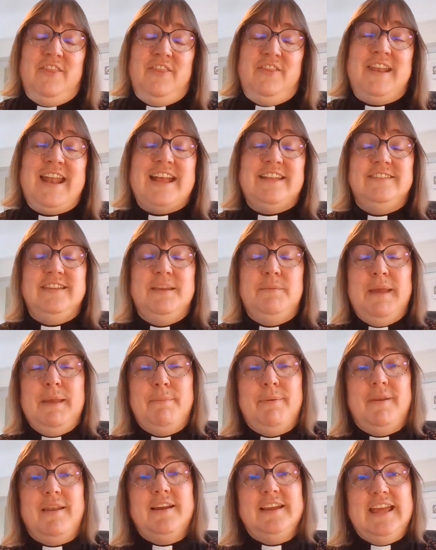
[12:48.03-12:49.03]
that actually
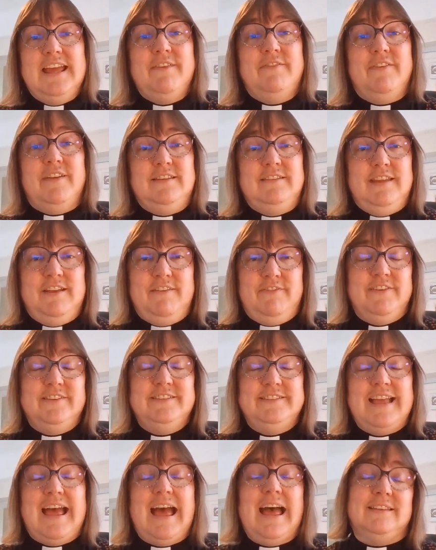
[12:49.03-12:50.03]
people are given
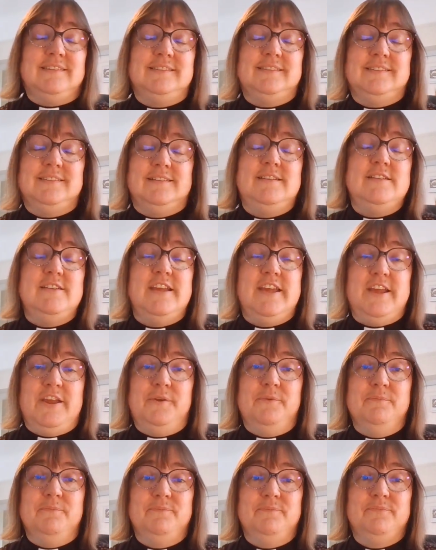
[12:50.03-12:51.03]
different tasks to
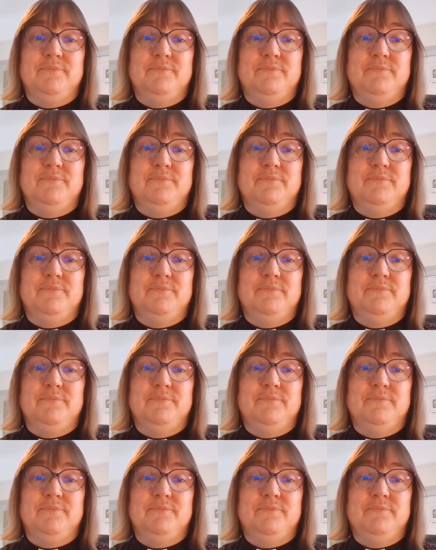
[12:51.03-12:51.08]
do.